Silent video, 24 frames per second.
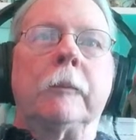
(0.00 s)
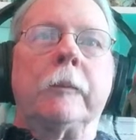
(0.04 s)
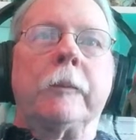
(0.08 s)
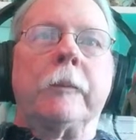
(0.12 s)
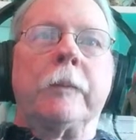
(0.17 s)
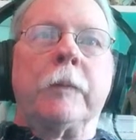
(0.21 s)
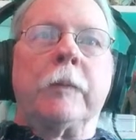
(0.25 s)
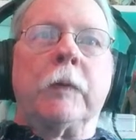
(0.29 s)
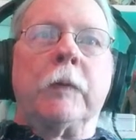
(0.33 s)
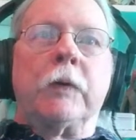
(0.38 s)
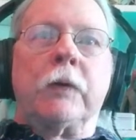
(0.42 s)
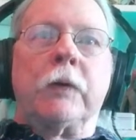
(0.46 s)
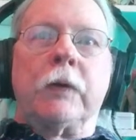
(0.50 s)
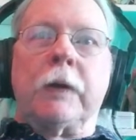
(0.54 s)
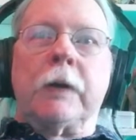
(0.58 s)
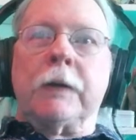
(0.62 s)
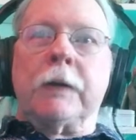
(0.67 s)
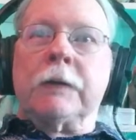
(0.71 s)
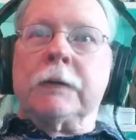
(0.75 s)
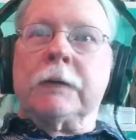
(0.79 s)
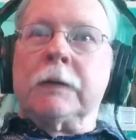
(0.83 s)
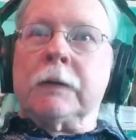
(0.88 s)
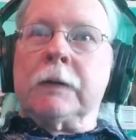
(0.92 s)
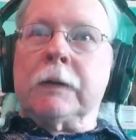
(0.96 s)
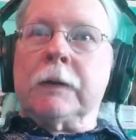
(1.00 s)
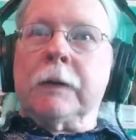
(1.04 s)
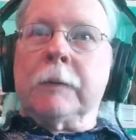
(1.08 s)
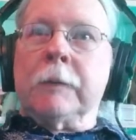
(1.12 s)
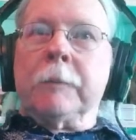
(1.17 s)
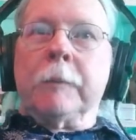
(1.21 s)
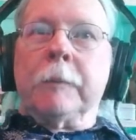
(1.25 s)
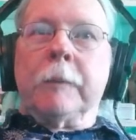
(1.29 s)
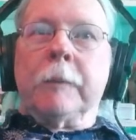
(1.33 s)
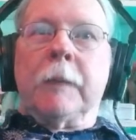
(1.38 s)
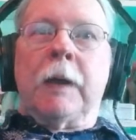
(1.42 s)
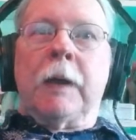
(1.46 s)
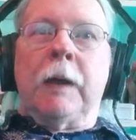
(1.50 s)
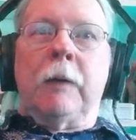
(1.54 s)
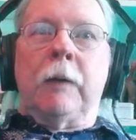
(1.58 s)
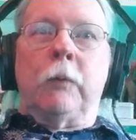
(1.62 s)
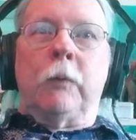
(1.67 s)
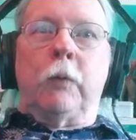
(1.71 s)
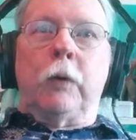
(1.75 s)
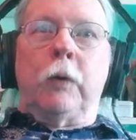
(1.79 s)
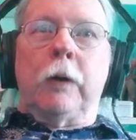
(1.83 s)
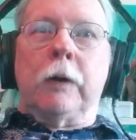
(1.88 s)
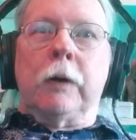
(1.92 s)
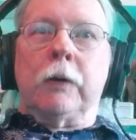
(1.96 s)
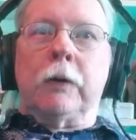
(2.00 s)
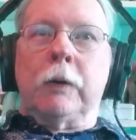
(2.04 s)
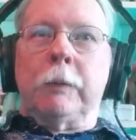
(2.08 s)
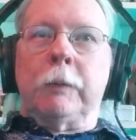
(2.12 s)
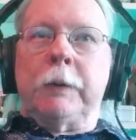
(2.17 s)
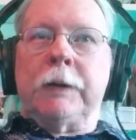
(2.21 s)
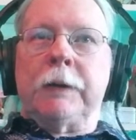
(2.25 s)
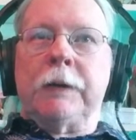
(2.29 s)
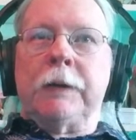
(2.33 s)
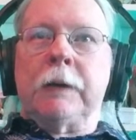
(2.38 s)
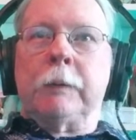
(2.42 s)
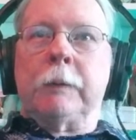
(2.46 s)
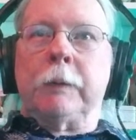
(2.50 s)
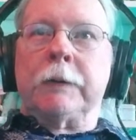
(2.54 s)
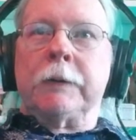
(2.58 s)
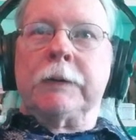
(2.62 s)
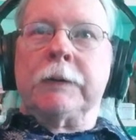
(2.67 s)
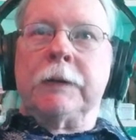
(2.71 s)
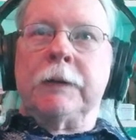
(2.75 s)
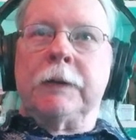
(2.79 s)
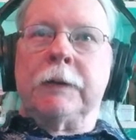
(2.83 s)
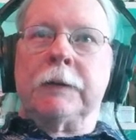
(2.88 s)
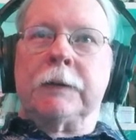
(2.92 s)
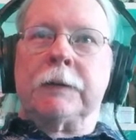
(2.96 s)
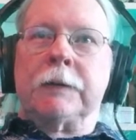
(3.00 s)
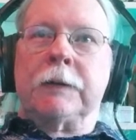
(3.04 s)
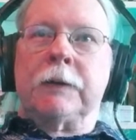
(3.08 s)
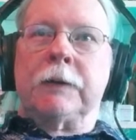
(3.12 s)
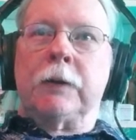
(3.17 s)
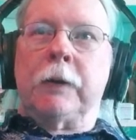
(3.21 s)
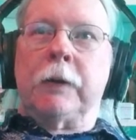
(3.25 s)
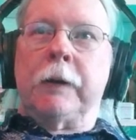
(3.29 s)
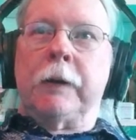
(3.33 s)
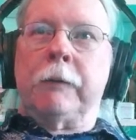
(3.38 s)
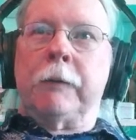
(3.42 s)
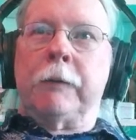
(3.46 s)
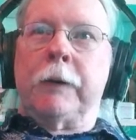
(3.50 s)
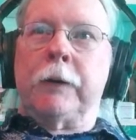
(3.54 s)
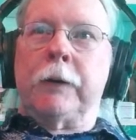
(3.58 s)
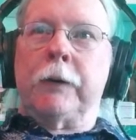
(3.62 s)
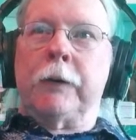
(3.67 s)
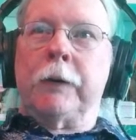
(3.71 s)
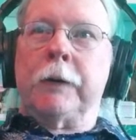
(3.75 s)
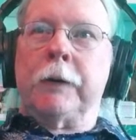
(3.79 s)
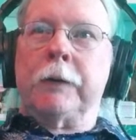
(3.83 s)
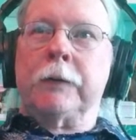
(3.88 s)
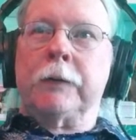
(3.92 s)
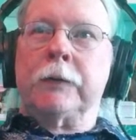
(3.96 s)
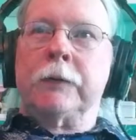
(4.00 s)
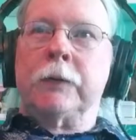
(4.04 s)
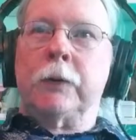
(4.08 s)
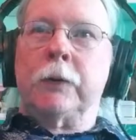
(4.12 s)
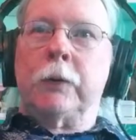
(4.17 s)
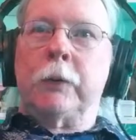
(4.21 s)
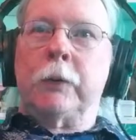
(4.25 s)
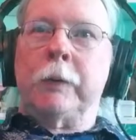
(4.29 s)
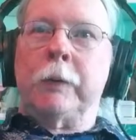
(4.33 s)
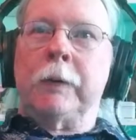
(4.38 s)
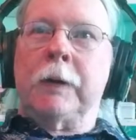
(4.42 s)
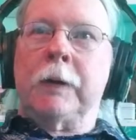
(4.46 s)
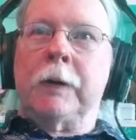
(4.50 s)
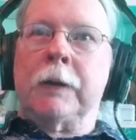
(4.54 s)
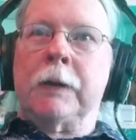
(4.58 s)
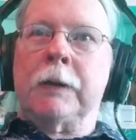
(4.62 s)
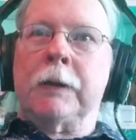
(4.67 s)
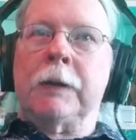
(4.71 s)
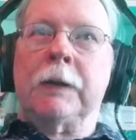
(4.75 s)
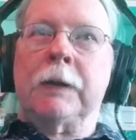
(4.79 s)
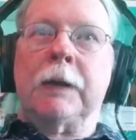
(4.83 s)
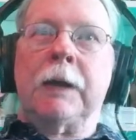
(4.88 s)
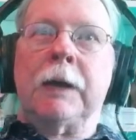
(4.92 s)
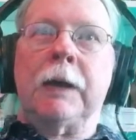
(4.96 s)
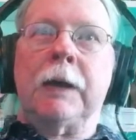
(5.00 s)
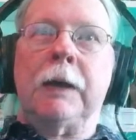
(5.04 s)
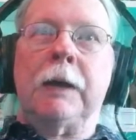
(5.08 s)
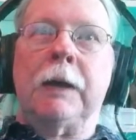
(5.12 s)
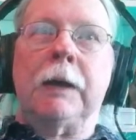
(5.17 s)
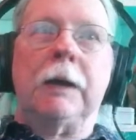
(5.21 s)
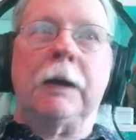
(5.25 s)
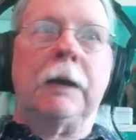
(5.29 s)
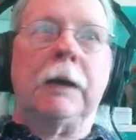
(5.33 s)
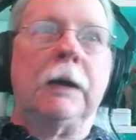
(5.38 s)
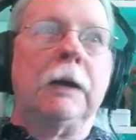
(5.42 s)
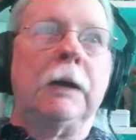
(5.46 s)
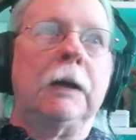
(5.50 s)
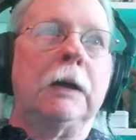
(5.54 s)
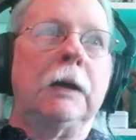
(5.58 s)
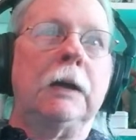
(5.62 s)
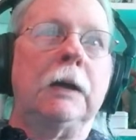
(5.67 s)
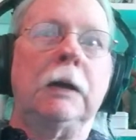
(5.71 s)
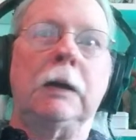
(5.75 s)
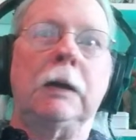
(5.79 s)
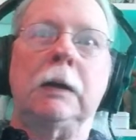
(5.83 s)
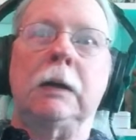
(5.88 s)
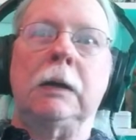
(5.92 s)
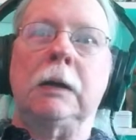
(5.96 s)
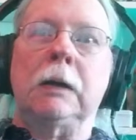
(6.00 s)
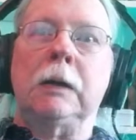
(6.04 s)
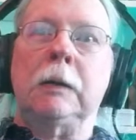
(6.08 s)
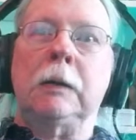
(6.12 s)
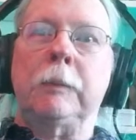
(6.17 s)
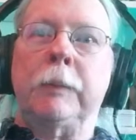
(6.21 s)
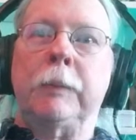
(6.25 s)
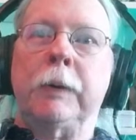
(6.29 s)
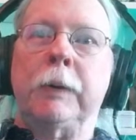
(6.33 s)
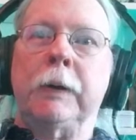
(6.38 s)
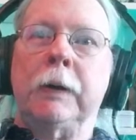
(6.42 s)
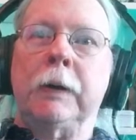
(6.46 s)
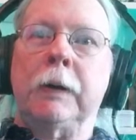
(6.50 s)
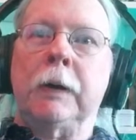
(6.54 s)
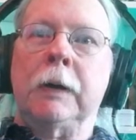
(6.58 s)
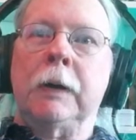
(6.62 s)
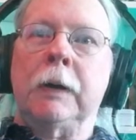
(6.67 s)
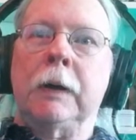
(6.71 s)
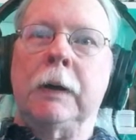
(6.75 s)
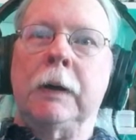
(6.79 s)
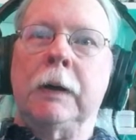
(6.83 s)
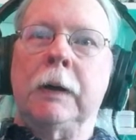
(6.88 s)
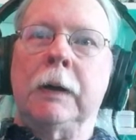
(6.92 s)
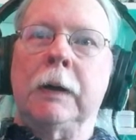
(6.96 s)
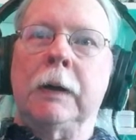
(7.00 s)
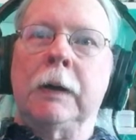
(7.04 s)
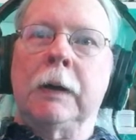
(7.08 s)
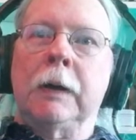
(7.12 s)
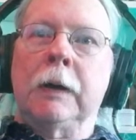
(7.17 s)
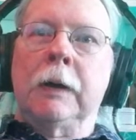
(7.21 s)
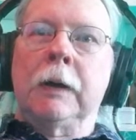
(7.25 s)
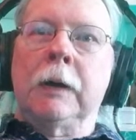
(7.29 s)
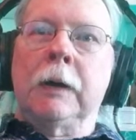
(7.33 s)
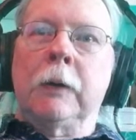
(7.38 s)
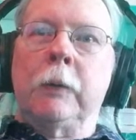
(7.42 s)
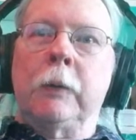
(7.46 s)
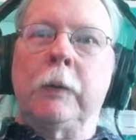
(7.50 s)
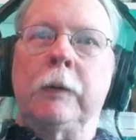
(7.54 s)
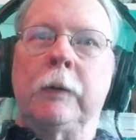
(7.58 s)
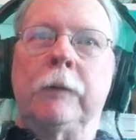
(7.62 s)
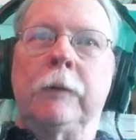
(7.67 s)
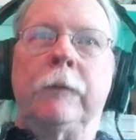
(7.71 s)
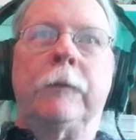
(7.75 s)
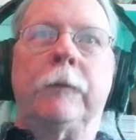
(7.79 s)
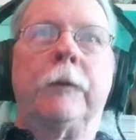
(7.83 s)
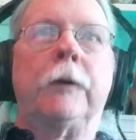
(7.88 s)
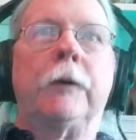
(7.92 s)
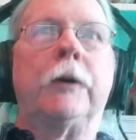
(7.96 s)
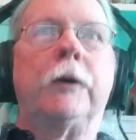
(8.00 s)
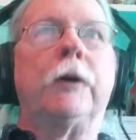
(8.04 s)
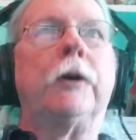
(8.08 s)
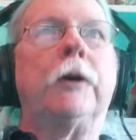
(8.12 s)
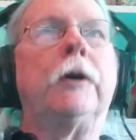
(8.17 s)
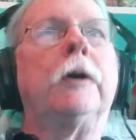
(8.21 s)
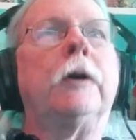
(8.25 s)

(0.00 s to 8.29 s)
So that's, and we're not going to be able to see this until I render it. So we got the cape with fur.